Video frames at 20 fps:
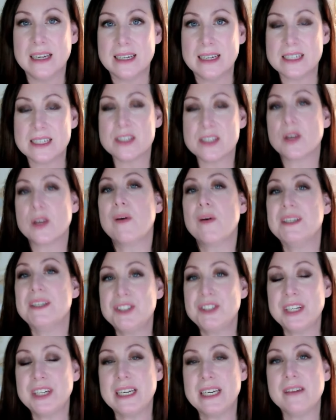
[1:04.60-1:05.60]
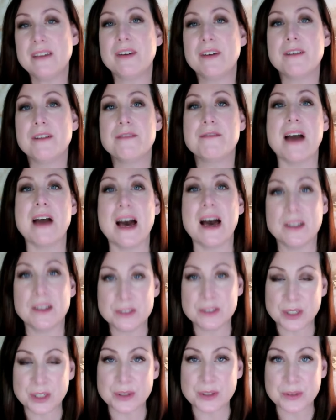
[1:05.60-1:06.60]
is the questioning of our
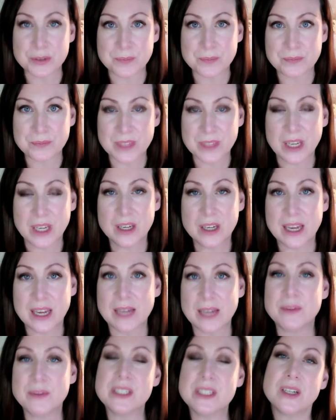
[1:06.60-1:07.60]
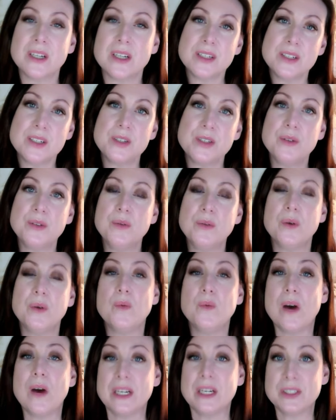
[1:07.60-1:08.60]
value. And we start to
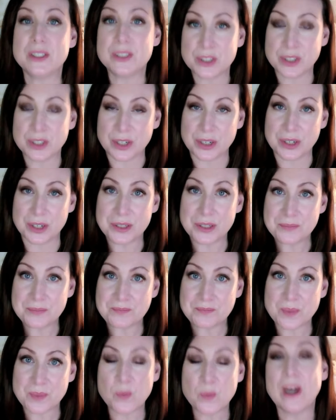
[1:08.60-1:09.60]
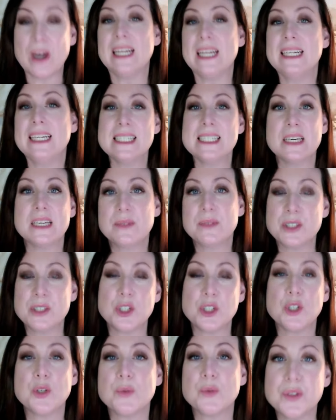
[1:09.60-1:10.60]
wonder what it is that we
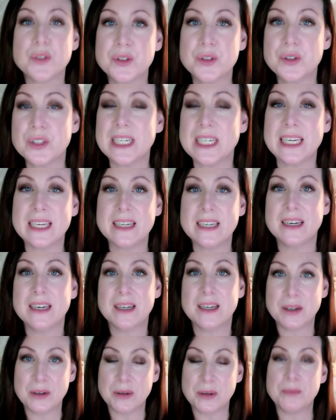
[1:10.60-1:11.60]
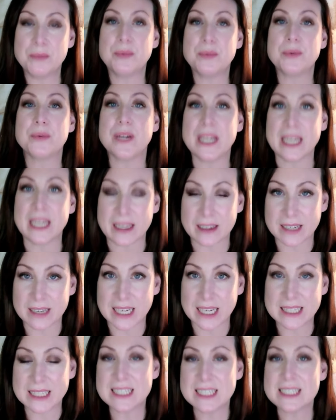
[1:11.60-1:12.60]
truly bring.
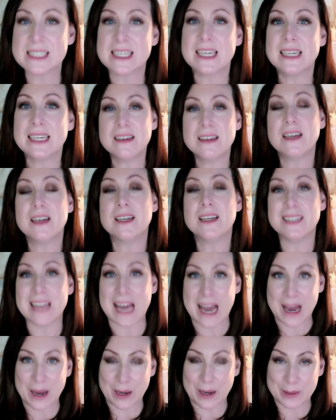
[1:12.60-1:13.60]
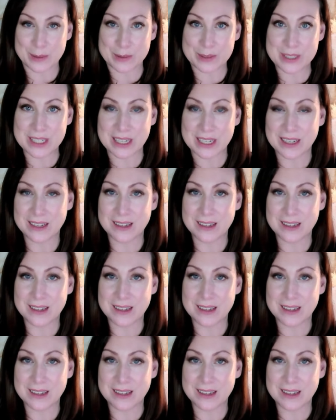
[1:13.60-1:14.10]
And this can cloud